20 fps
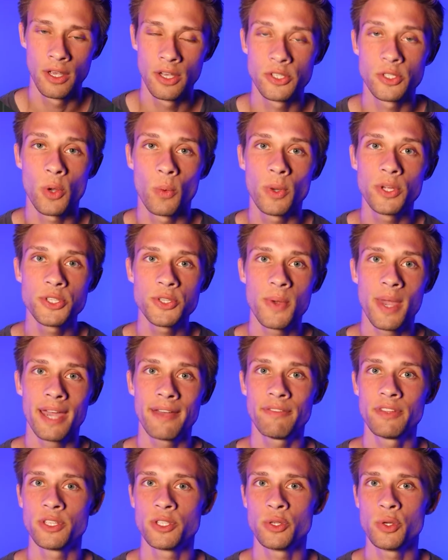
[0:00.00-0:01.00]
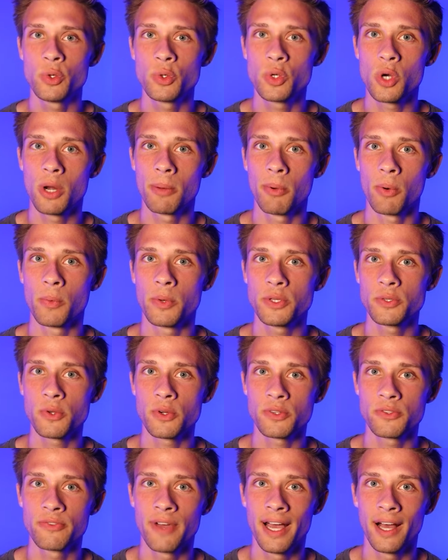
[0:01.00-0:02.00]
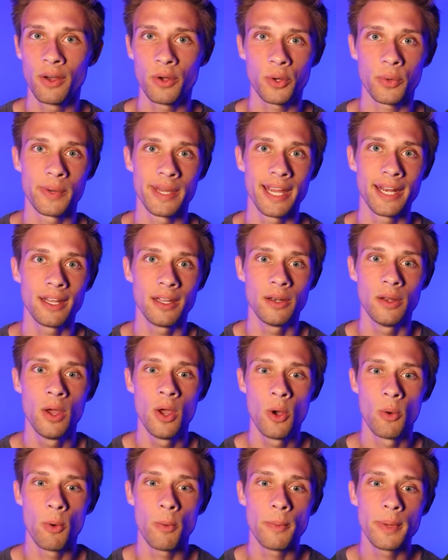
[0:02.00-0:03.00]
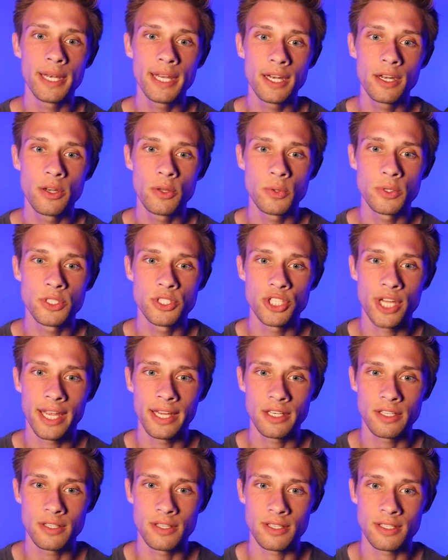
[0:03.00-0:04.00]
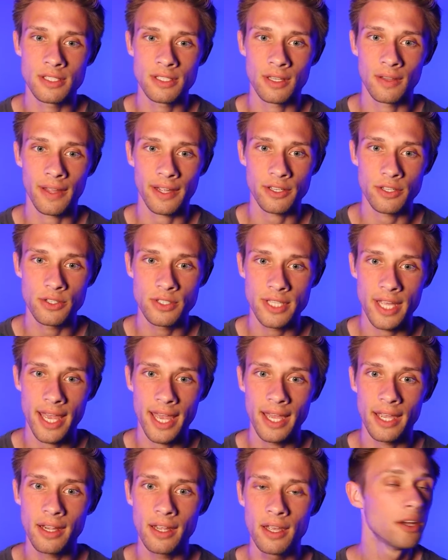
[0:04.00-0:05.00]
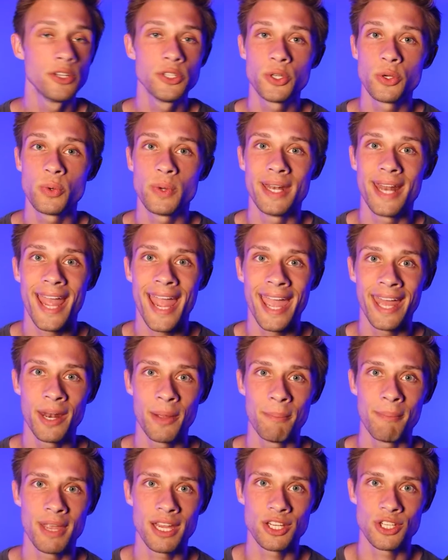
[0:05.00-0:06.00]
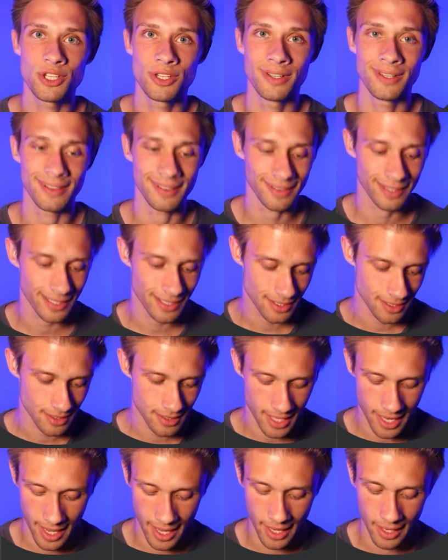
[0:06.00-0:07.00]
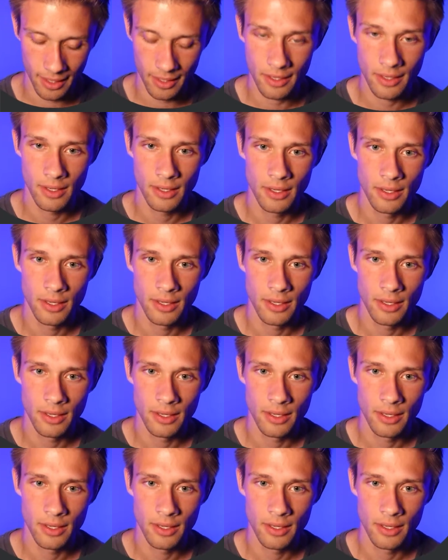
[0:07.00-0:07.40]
So once you have this new drawable resource file created, what we need to do is change this selector tag to an animation list tag.